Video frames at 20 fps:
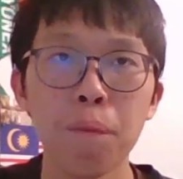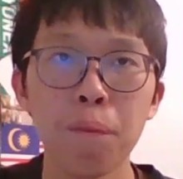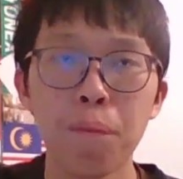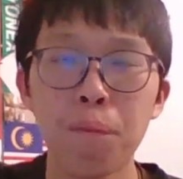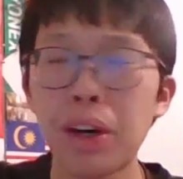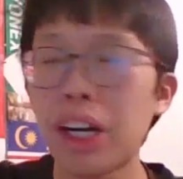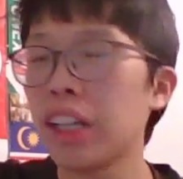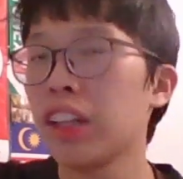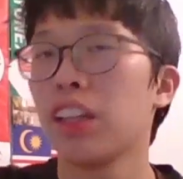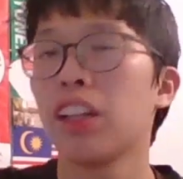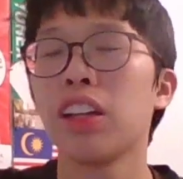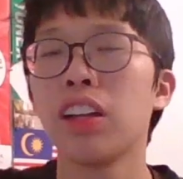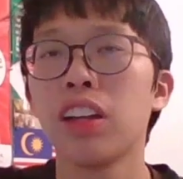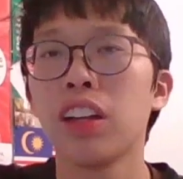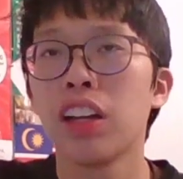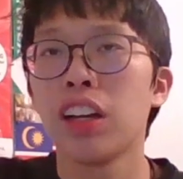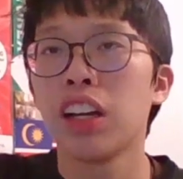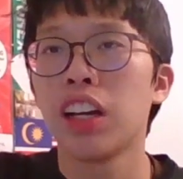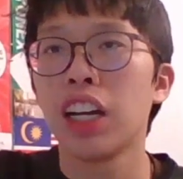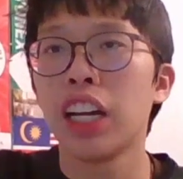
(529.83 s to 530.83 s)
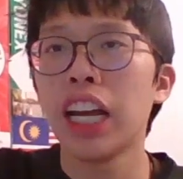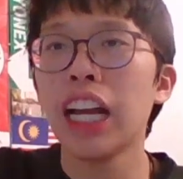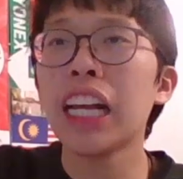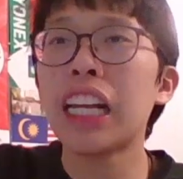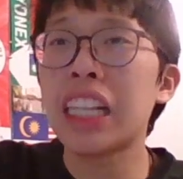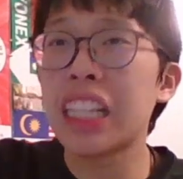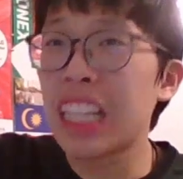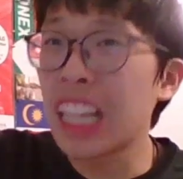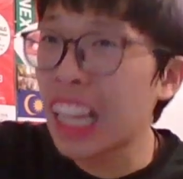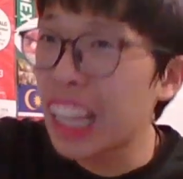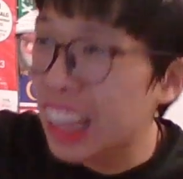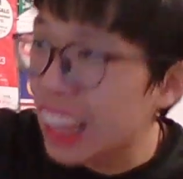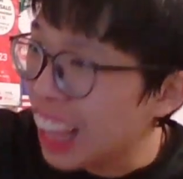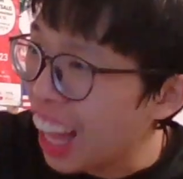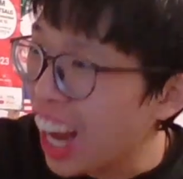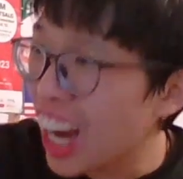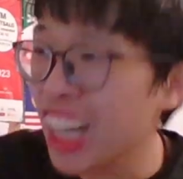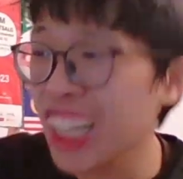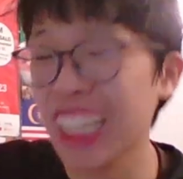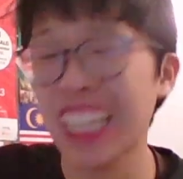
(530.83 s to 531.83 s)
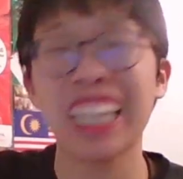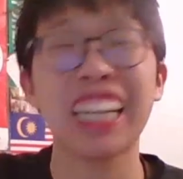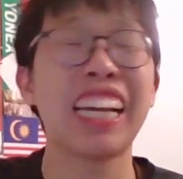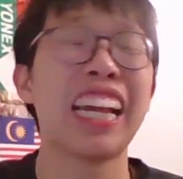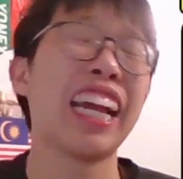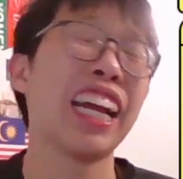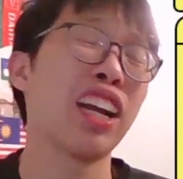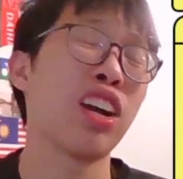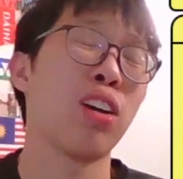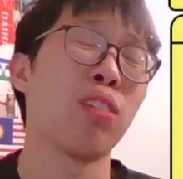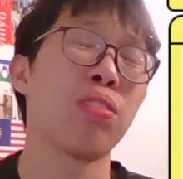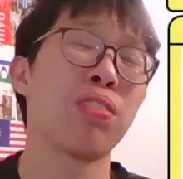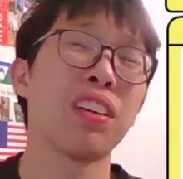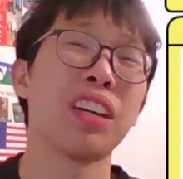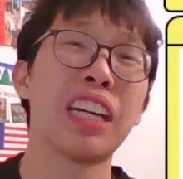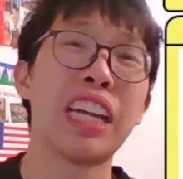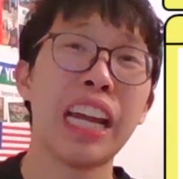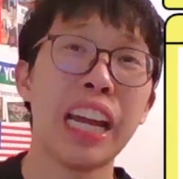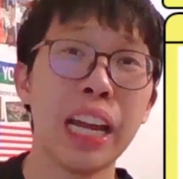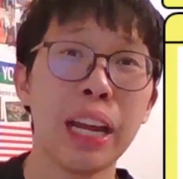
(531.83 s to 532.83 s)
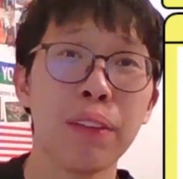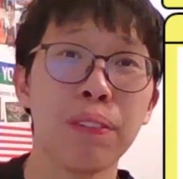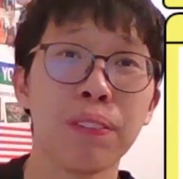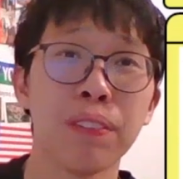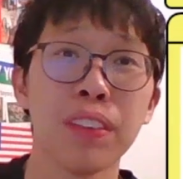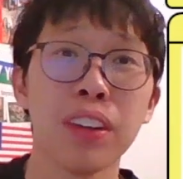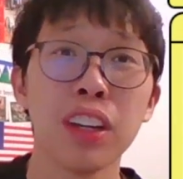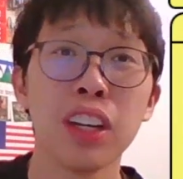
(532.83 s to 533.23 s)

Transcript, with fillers: But it's the last kick of the game.